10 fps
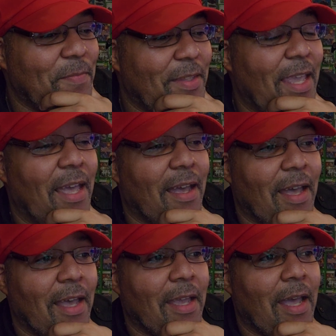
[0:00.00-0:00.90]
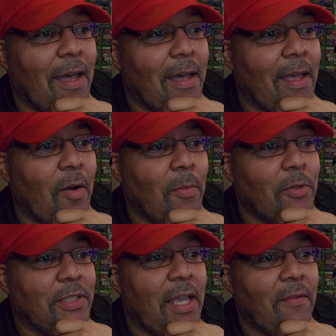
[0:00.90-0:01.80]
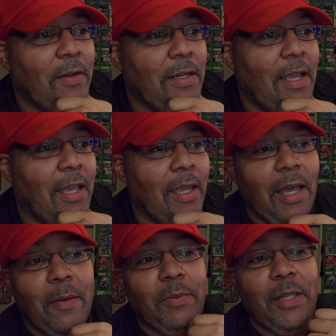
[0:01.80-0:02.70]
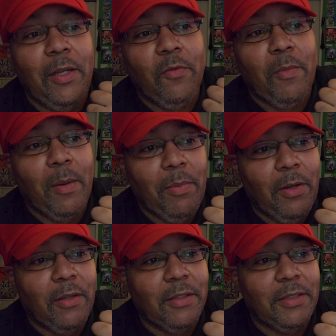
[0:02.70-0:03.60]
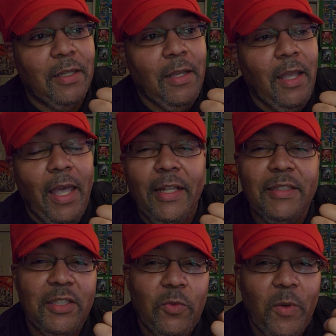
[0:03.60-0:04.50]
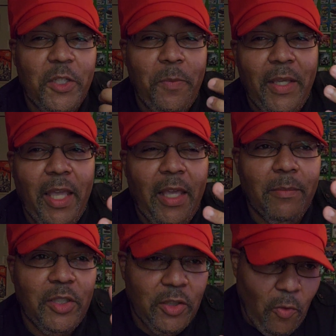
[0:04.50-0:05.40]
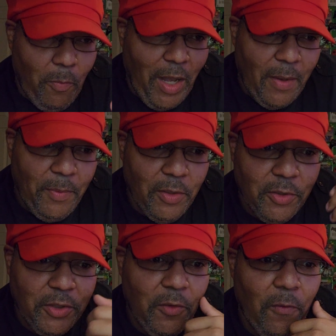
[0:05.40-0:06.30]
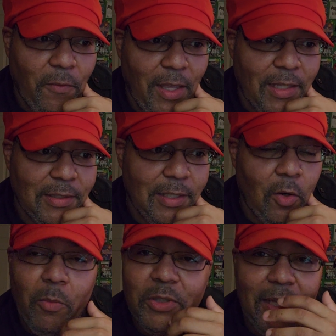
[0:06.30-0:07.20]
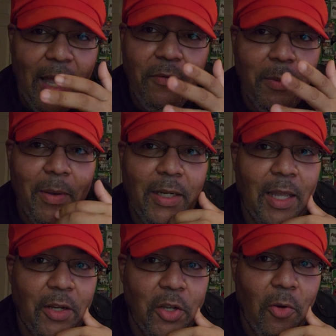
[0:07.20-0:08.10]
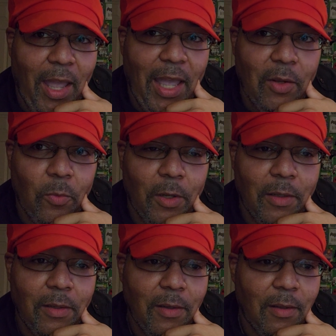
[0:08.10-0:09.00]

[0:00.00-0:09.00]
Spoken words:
yeah, I almost every day I played it with my boss. The Switch became so popular so fast that almost everybody I know had one.